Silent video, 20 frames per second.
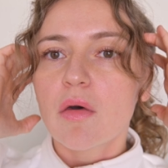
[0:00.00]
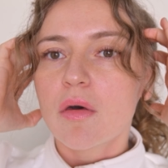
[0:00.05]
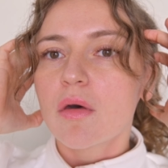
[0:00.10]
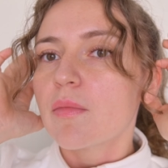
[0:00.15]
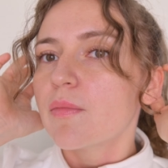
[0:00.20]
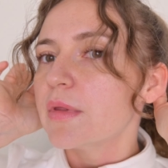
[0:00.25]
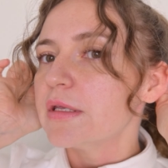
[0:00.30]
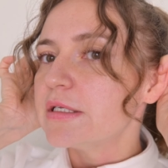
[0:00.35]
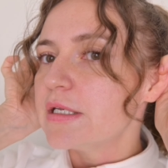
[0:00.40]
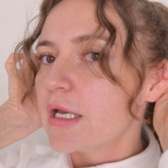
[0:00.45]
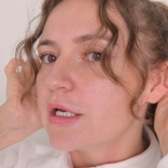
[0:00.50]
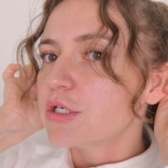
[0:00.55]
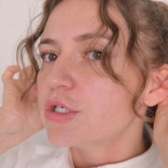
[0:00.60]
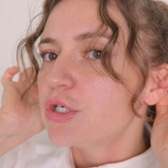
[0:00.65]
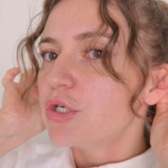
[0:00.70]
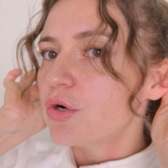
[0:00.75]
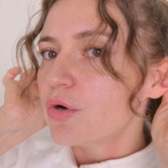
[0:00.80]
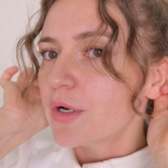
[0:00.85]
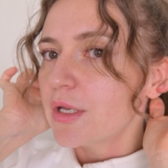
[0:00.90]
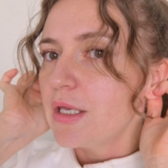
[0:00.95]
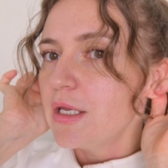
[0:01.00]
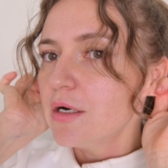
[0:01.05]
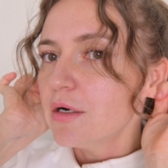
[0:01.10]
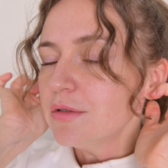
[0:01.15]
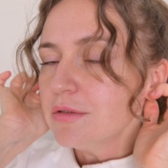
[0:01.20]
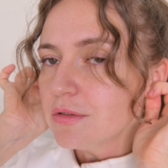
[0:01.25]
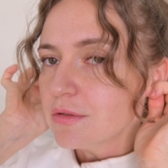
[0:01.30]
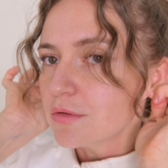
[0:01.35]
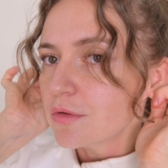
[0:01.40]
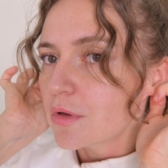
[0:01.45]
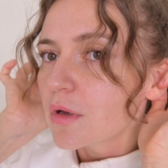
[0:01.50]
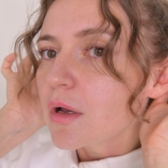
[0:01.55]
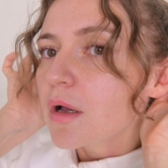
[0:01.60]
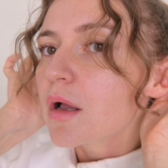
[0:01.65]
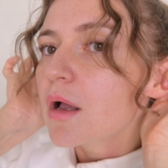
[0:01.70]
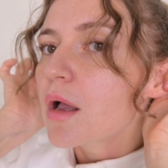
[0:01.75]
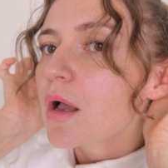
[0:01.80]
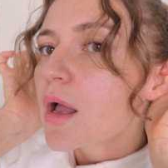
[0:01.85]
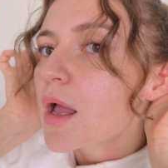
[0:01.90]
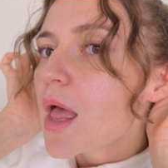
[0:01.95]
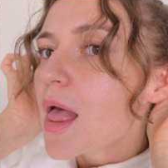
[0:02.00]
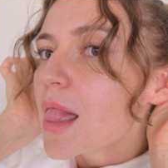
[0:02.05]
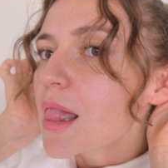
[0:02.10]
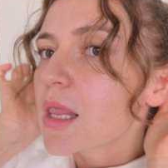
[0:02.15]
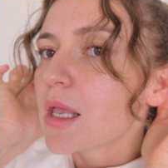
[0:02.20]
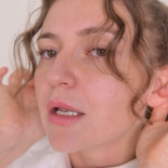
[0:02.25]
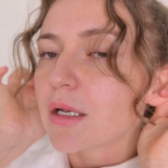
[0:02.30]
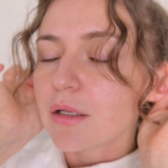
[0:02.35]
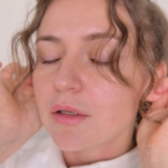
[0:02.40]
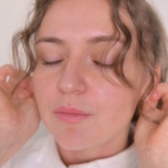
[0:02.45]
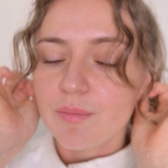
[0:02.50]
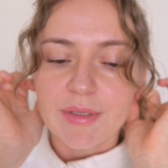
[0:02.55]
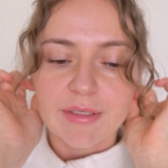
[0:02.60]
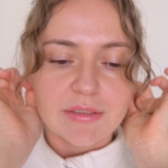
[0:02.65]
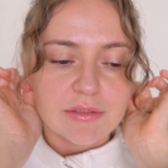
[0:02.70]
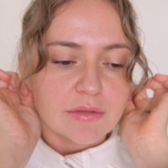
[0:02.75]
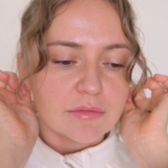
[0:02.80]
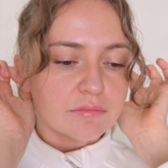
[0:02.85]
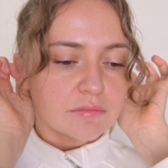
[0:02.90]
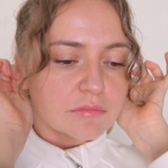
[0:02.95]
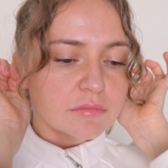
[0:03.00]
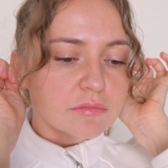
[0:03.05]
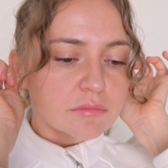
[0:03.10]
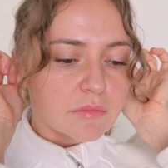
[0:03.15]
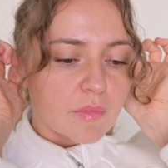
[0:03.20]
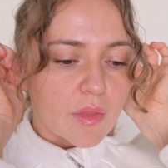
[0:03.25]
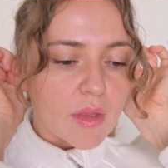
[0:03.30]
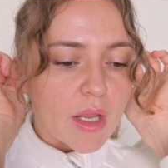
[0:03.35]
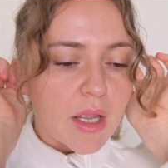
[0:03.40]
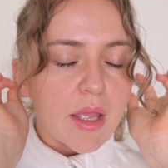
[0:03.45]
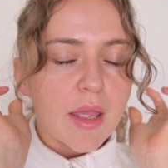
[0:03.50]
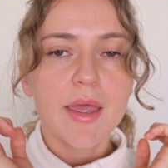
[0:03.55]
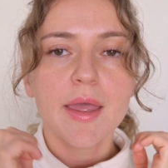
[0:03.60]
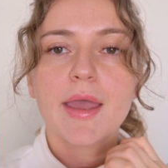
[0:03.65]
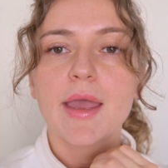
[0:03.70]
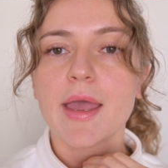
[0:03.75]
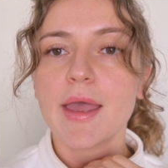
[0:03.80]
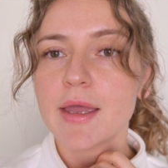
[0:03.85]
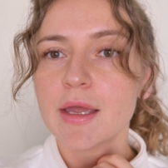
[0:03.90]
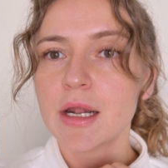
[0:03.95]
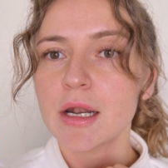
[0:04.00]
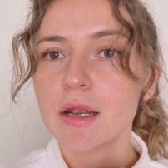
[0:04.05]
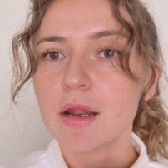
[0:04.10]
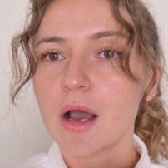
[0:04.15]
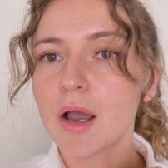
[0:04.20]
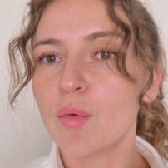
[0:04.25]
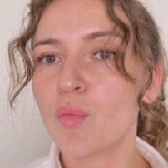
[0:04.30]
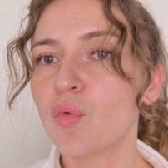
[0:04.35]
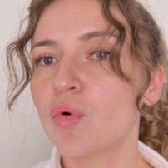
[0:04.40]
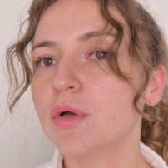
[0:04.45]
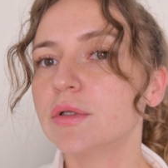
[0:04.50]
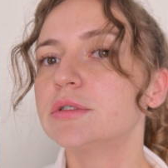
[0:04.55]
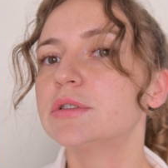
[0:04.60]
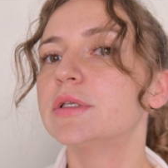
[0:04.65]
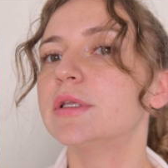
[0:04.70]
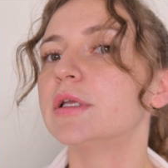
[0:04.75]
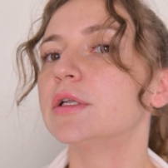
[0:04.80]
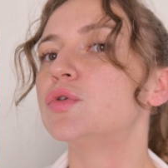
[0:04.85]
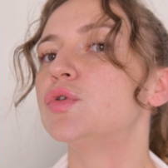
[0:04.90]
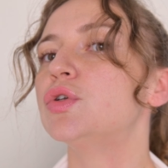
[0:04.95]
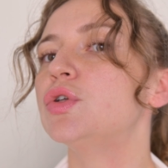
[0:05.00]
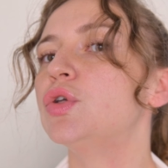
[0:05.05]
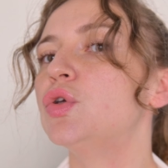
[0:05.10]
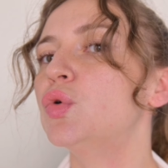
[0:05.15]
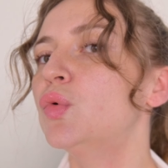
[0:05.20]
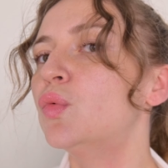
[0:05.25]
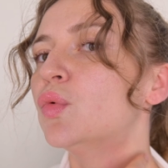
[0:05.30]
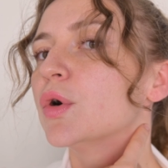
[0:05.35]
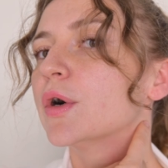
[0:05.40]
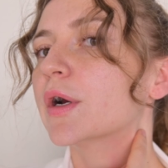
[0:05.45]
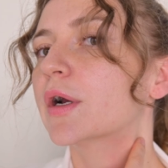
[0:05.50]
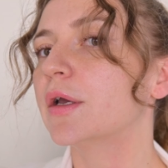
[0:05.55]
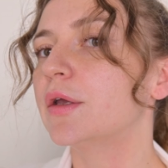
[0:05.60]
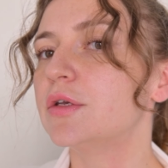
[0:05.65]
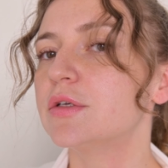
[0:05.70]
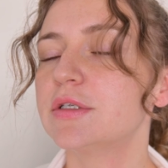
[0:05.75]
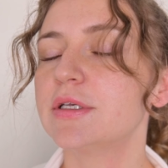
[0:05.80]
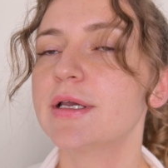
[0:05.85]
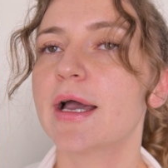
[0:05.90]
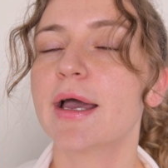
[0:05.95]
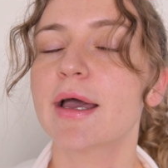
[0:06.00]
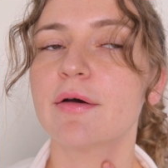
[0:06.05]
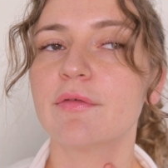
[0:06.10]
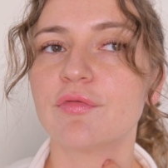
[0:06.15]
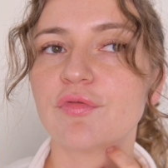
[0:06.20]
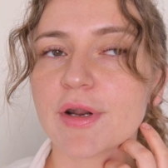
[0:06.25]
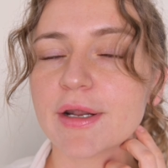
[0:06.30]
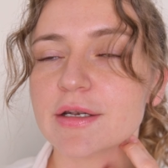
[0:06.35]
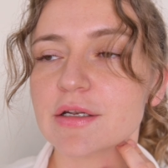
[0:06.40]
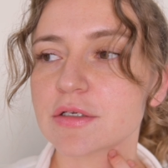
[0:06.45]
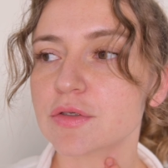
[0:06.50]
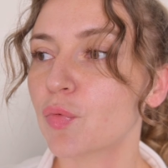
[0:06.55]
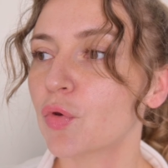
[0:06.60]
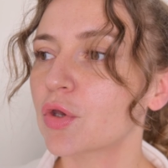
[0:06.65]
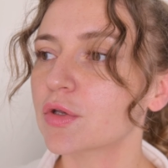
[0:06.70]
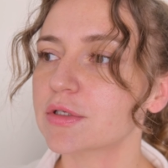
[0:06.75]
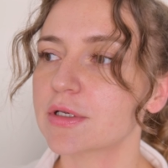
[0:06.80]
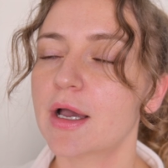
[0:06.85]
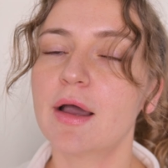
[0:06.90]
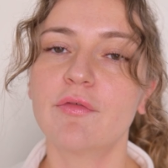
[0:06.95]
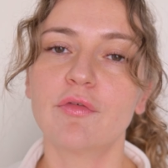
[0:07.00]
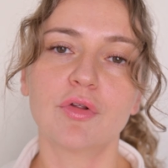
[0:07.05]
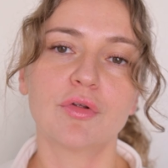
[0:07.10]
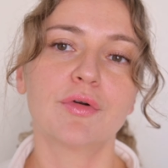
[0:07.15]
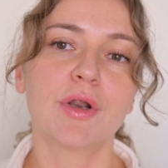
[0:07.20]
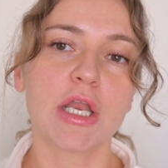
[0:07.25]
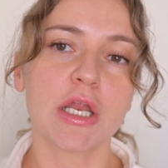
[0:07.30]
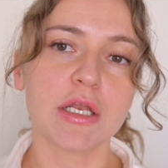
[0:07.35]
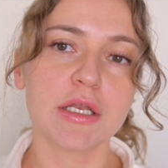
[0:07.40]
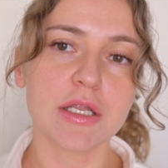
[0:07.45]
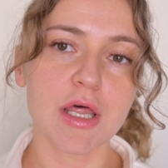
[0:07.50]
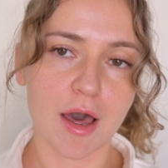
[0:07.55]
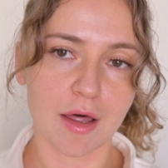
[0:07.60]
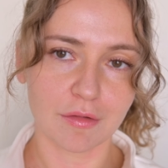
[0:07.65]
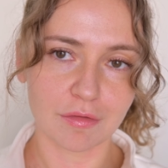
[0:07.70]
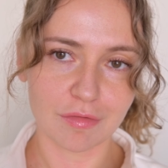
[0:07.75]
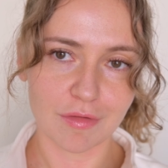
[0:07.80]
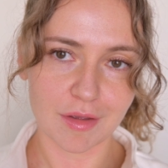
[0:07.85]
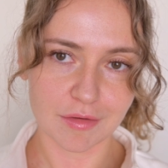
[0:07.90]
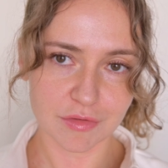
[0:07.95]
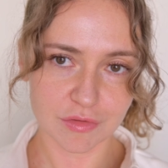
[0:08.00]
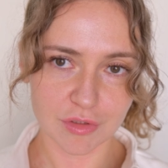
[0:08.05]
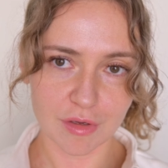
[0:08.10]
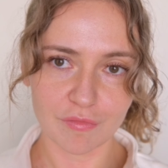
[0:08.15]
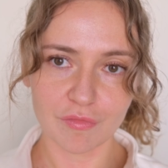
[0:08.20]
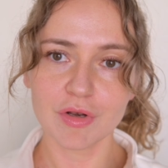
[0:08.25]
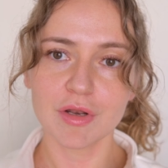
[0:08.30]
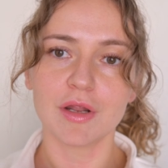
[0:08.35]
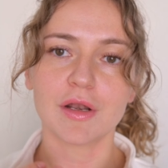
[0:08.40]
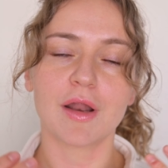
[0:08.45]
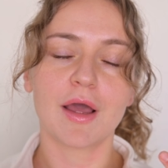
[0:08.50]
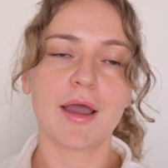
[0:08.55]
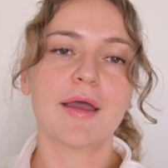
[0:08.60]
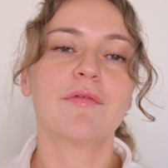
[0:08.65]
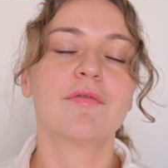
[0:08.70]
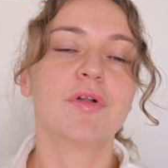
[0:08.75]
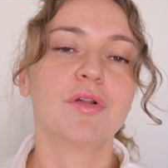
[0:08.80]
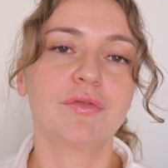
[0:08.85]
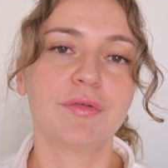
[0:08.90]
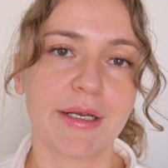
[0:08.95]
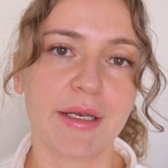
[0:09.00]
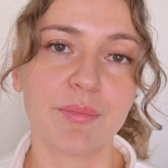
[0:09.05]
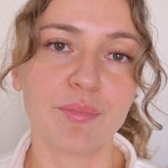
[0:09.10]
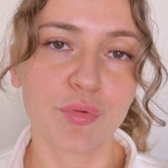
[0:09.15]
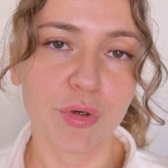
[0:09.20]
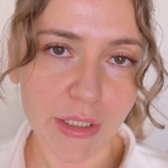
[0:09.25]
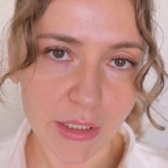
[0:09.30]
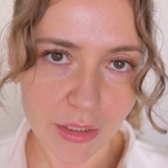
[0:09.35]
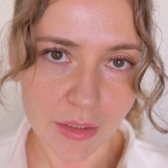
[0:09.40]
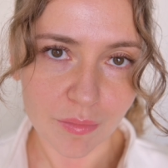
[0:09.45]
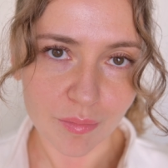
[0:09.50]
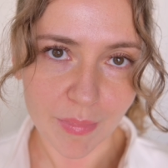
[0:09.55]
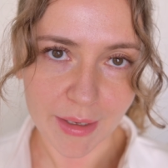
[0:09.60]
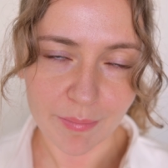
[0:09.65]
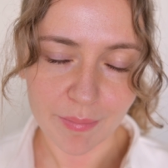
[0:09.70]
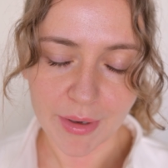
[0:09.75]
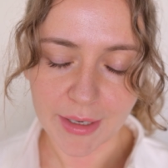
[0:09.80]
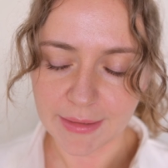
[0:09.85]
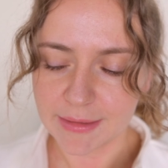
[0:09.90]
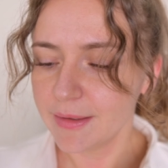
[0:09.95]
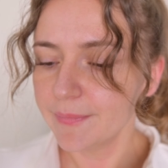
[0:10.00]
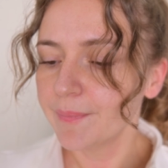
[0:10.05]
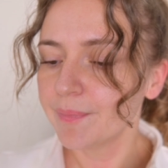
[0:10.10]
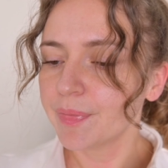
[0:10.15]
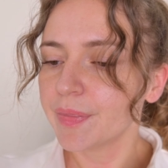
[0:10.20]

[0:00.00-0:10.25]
Massage your ears a little bit, and I want that you work. You see, I have redness because I've already done day 7 and I have already preheat my body.